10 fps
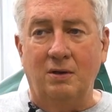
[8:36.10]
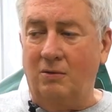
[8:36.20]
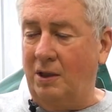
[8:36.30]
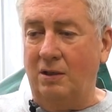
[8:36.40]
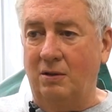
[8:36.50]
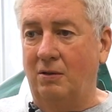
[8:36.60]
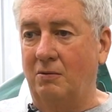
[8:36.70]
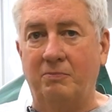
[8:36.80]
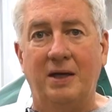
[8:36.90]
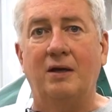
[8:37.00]
Okay,
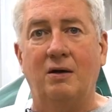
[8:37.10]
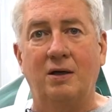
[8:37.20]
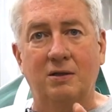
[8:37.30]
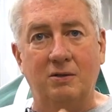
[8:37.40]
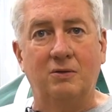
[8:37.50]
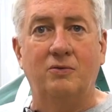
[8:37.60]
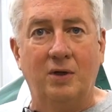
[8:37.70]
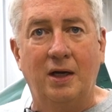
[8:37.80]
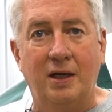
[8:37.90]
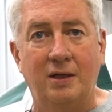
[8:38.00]
don't bet on it going
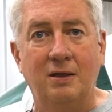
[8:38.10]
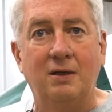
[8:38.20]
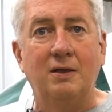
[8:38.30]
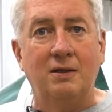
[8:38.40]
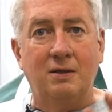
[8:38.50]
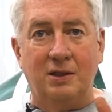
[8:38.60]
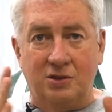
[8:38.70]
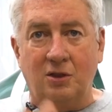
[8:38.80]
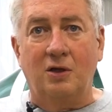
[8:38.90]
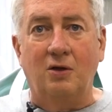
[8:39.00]
right.
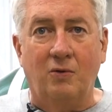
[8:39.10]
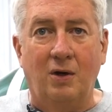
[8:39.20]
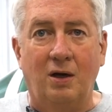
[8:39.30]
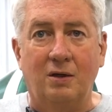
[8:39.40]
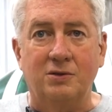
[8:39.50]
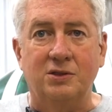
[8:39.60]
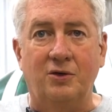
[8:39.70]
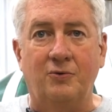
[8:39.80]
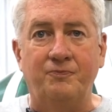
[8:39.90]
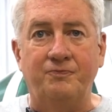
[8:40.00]
It's going to go wrong.
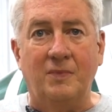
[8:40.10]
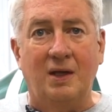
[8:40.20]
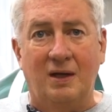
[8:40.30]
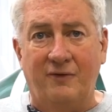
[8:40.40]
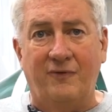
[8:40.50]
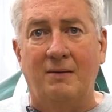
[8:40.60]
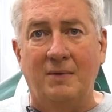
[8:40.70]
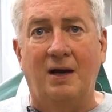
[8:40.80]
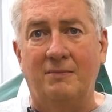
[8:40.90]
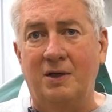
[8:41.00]
So if
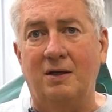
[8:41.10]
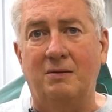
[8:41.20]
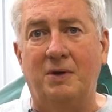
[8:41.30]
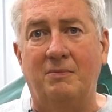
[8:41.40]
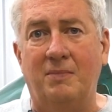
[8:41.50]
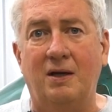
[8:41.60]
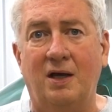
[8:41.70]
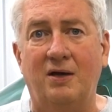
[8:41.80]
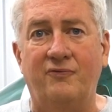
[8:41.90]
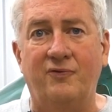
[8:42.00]
I'm not going to bet my
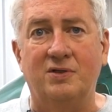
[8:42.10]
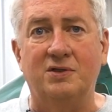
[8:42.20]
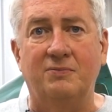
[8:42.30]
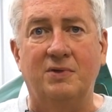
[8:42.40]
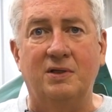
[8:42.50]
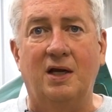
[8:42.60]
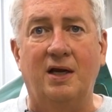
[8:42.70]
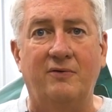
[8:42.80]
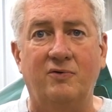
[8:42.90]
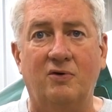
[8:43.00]
life on something that
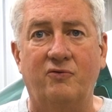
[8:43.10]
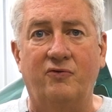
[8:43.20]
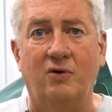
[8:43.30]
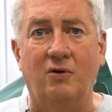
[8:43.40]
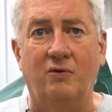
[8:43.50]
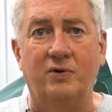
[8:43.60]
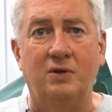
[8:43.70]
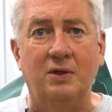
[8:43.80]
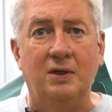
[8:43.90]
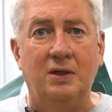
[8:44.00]
I have no control over.
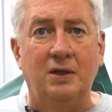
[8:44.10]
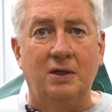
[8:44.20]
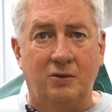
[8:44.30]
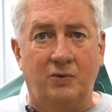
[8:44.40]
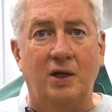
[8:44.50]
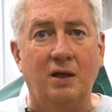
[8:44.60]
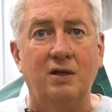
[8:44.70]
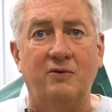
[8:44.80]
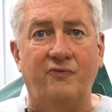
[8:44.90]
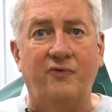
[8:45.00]
The
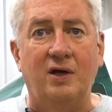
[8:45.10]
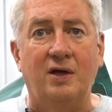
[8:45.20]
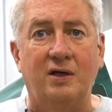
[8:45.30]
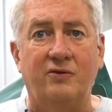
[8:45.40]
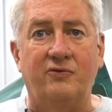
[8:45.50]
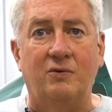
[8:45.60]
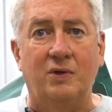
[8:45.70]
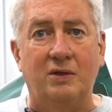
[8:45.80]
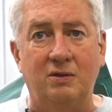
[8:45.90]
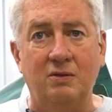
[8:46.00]
reality of flying is that
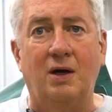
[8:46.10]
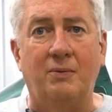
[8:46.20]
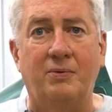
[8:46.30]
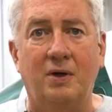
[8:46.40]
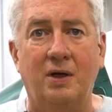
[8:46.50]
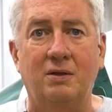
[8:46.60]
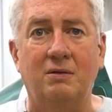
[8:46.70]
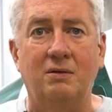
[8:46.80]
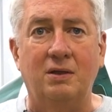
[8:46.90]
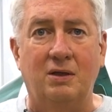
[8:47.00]
we do operate
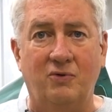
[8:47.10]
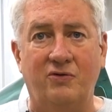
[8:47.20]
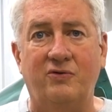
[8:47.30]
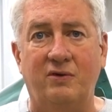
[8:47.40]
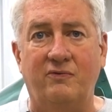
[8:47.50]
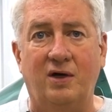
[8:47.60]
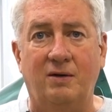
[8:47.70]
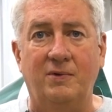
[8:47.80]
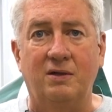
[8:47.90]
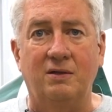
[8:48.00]
in a risky
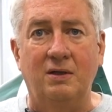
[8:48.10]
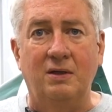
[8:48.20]
environment.